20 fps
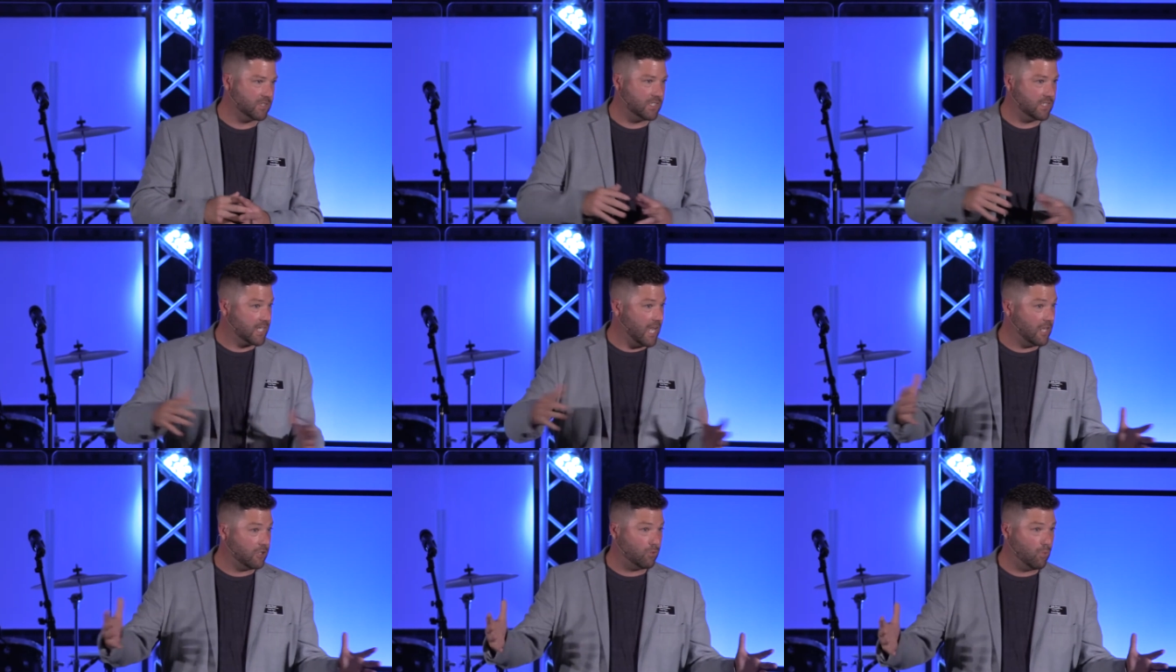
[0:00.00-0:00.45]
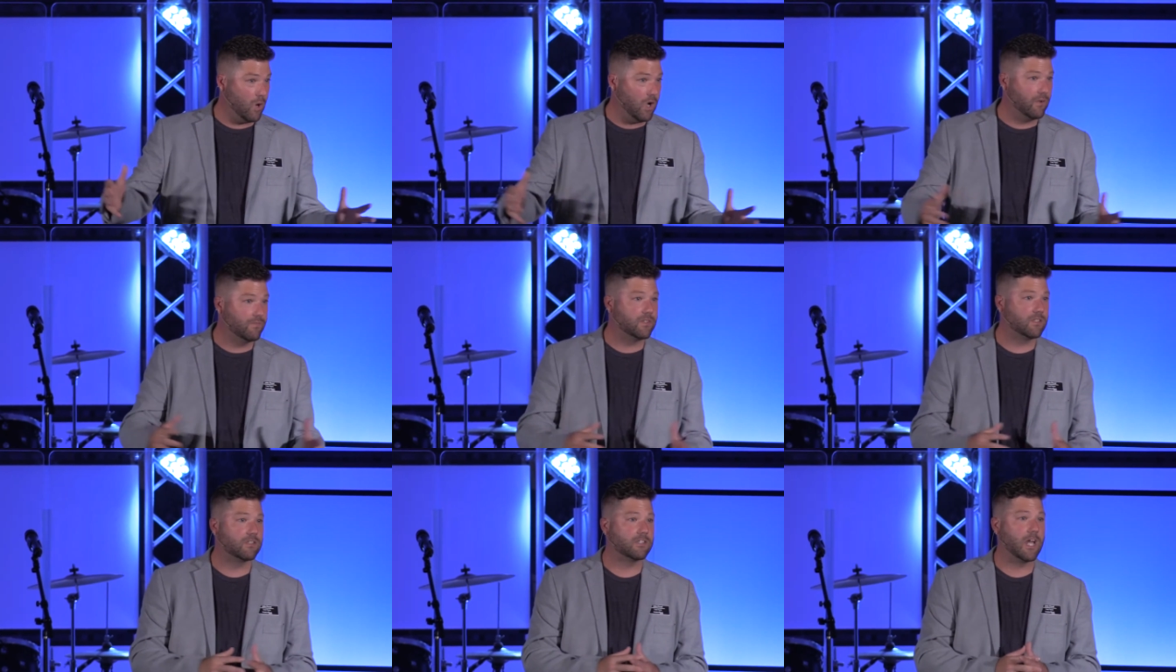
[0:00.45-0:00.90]
He's got
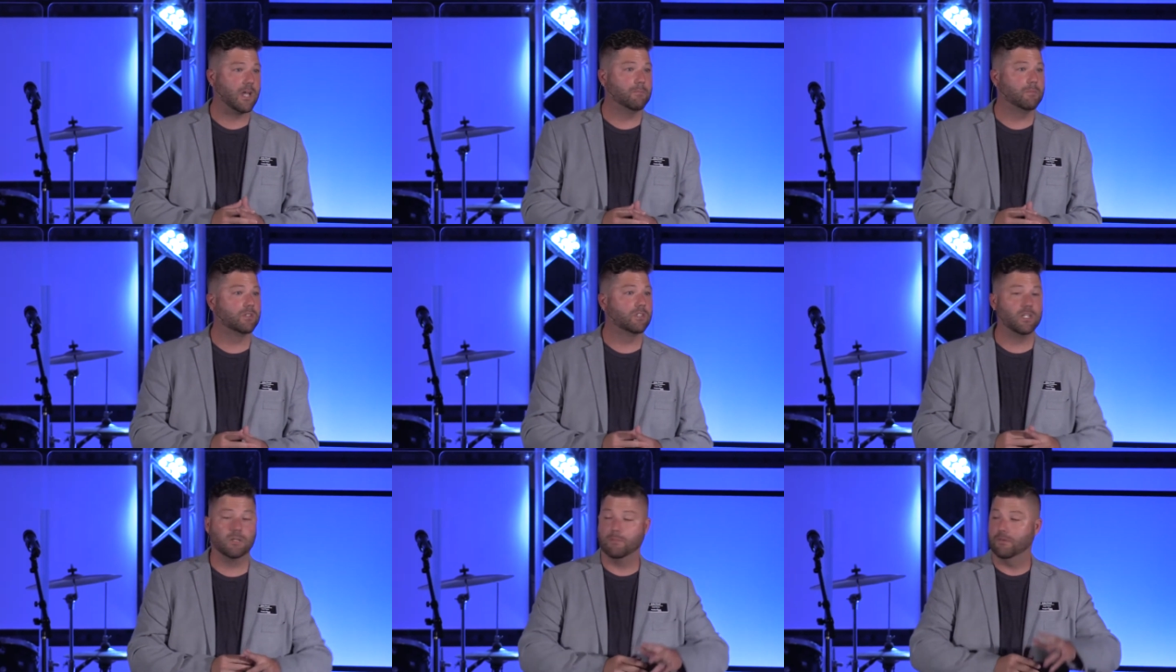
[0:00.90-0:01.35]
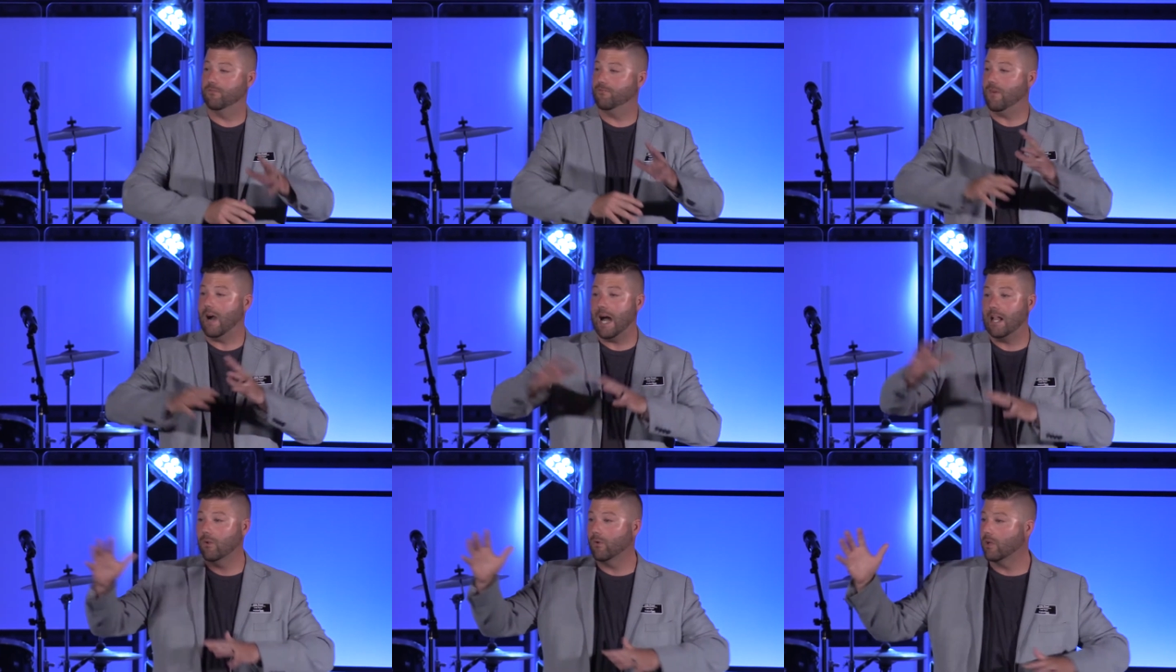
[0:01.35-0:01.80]
12 disciples that have been
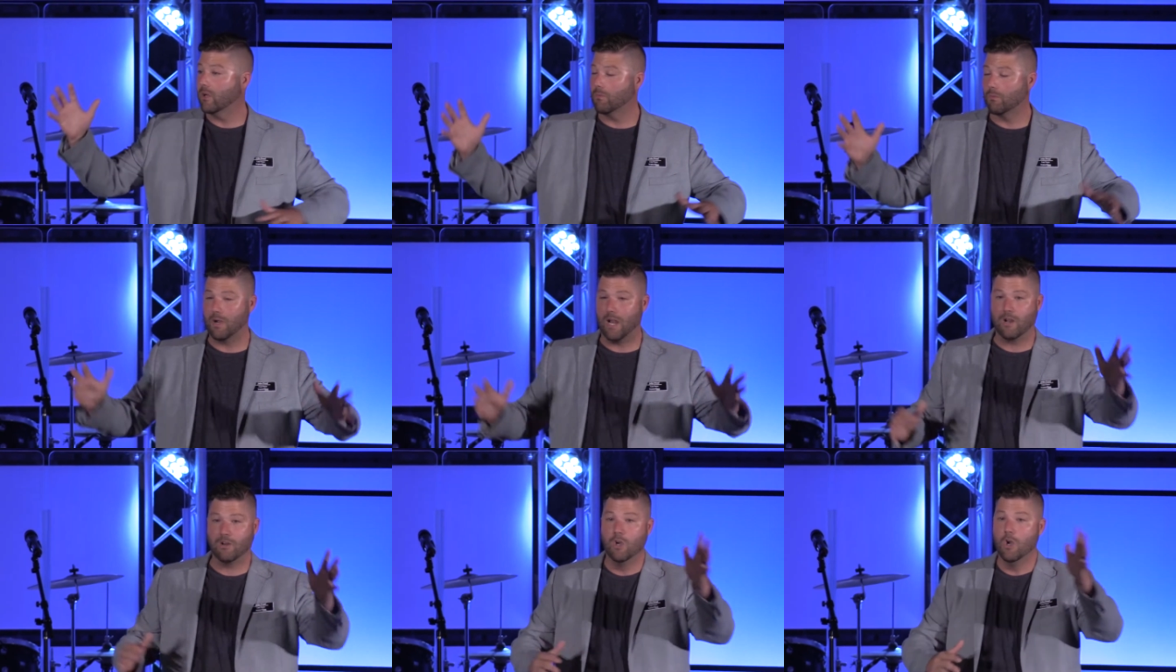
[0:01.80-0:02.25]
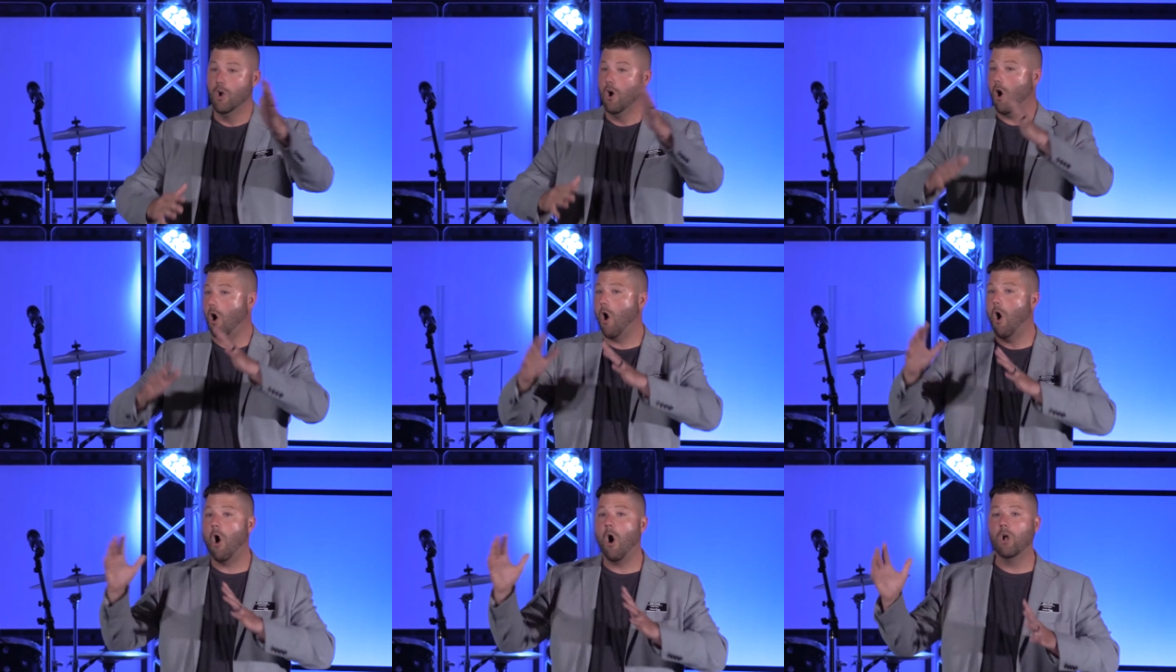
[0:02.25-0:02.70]
following him around
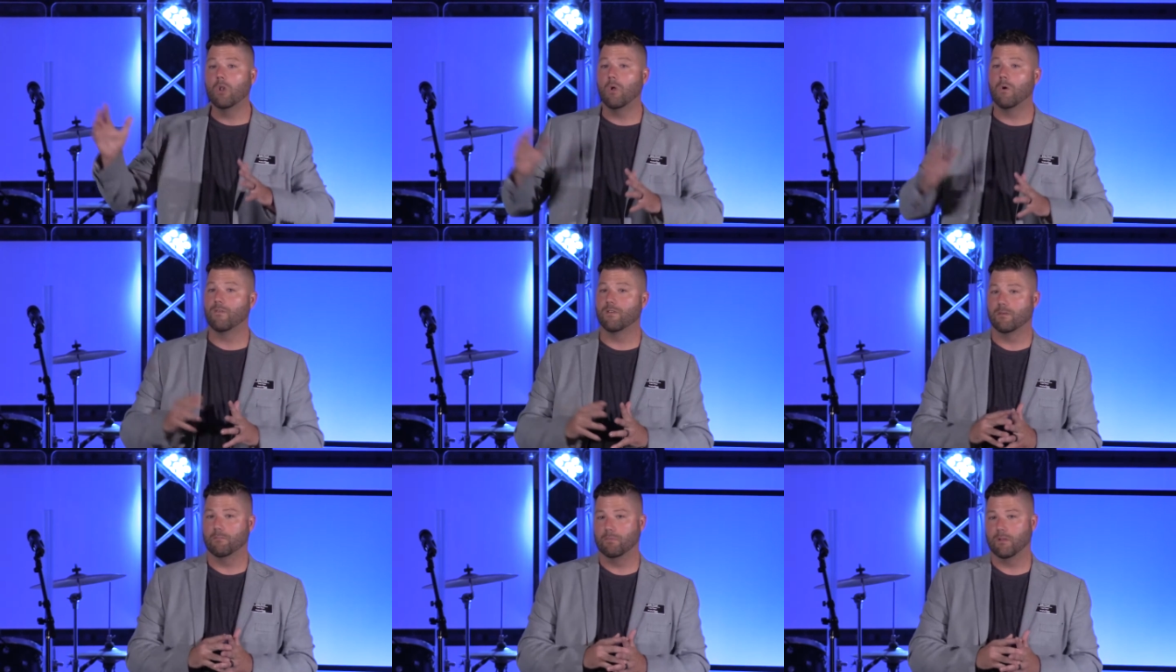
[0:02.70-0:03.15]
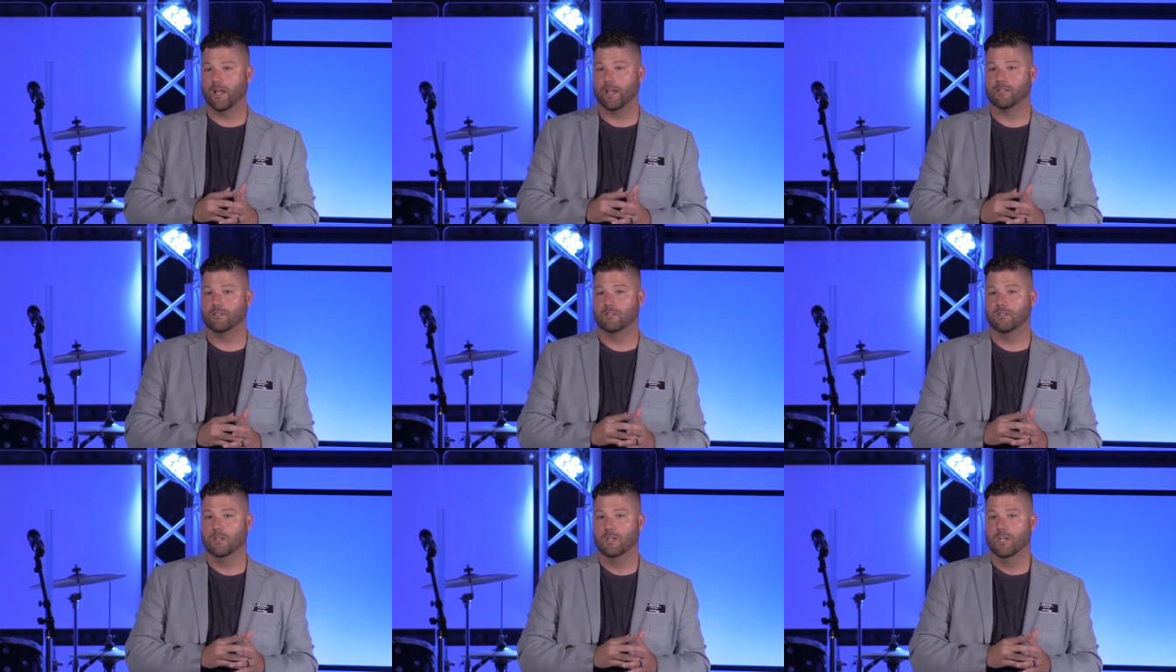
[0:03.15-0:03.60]
all over the
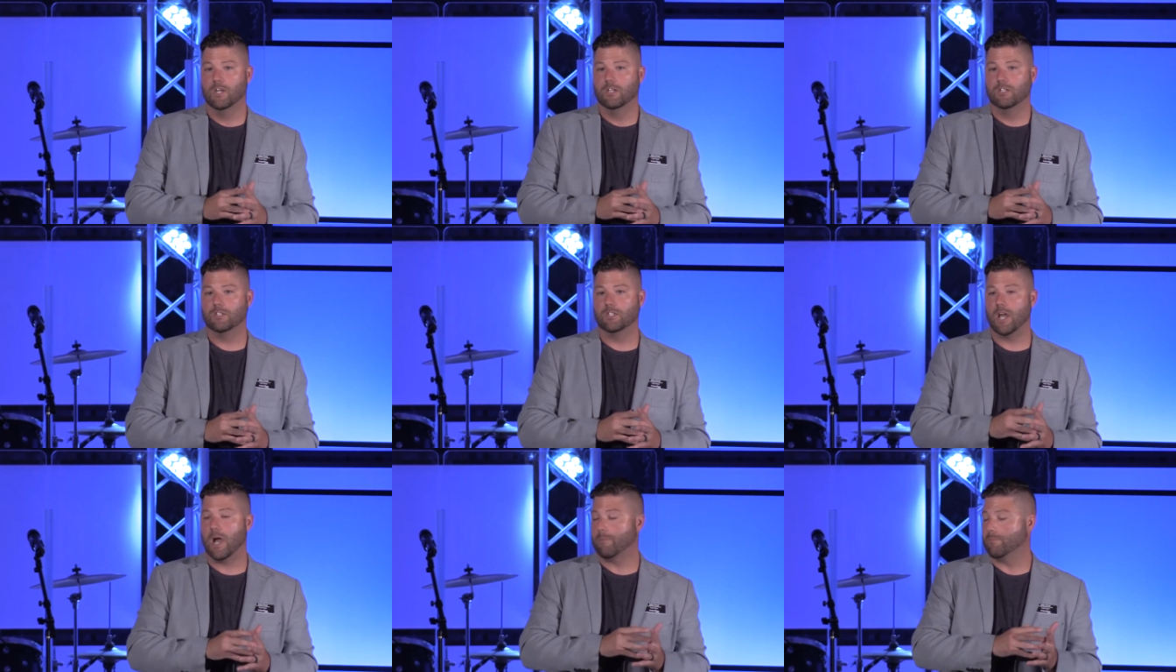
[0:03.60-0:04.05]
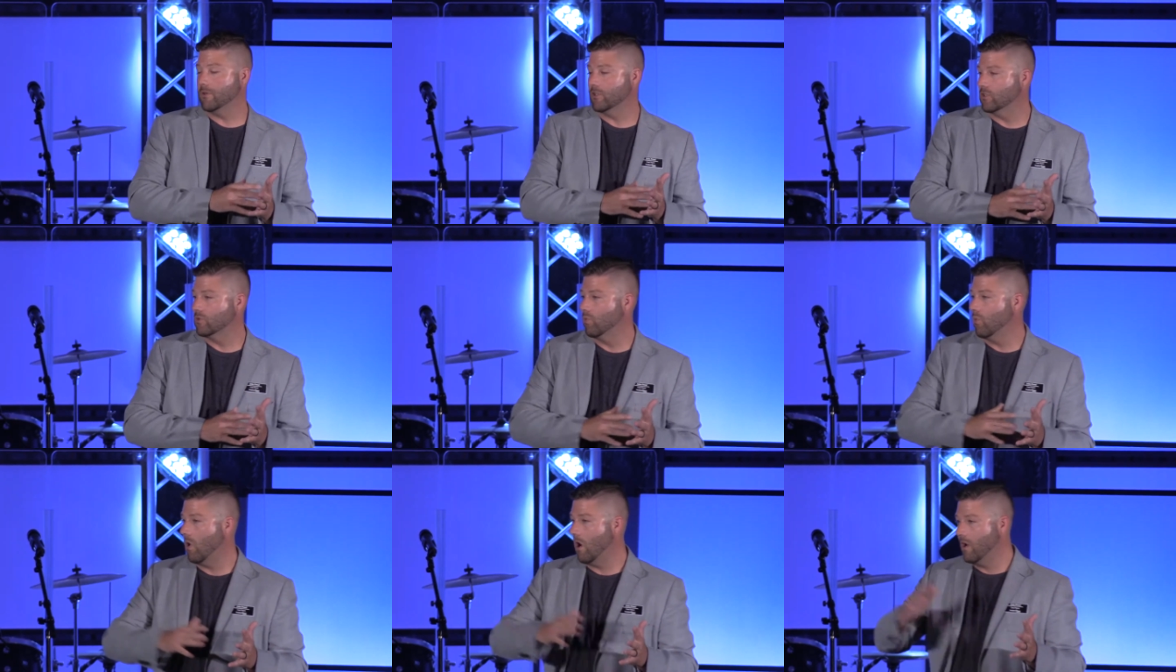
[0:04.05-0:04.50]
place.
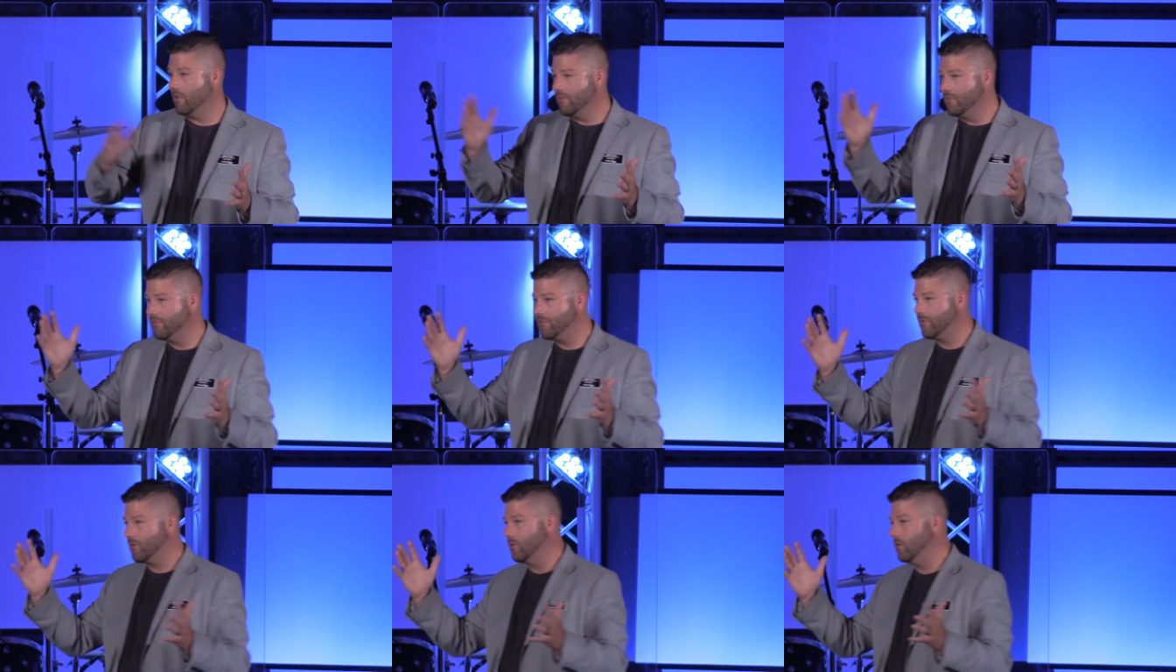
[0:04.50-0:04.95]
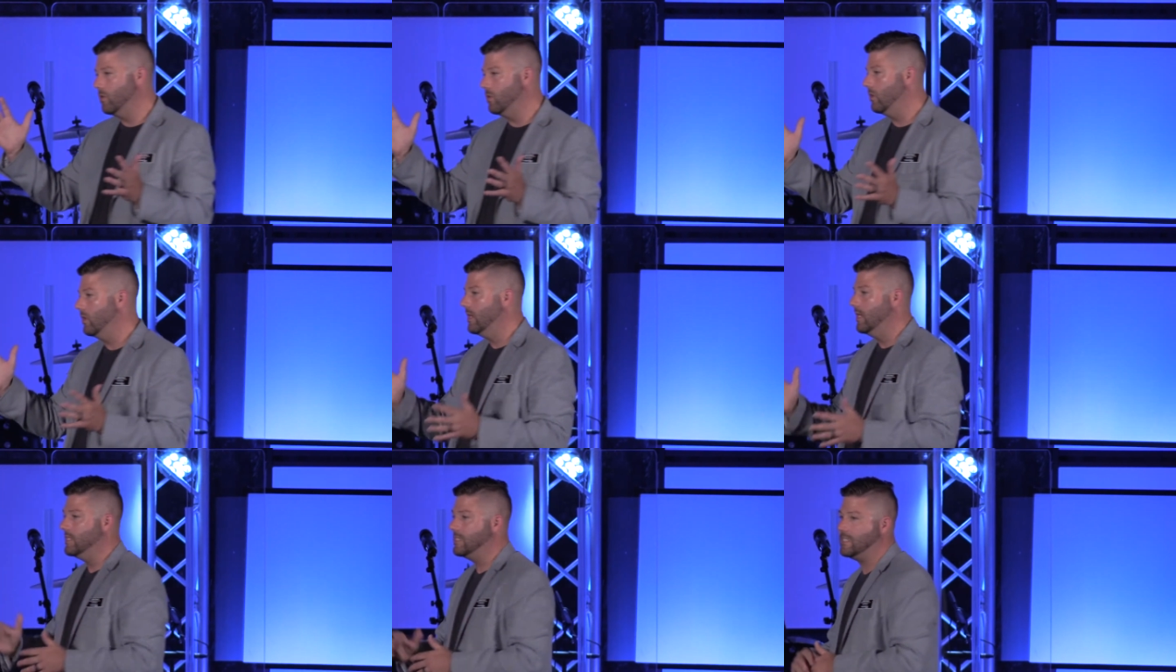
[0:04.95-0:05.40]
Chapters 1
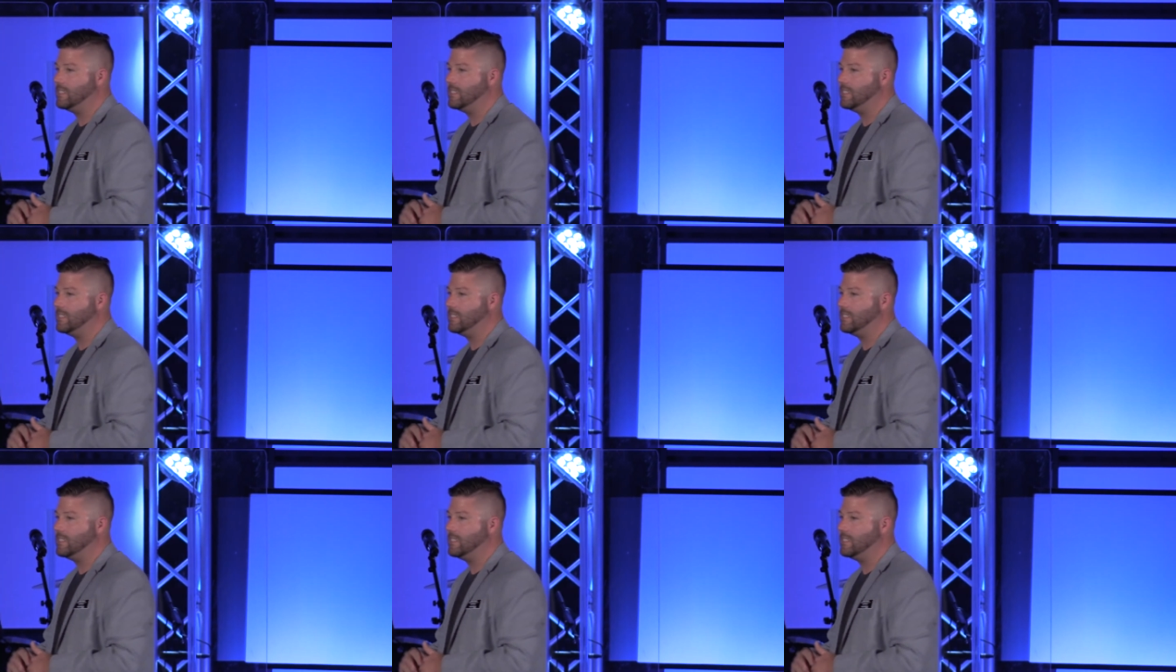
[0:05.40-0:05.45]
through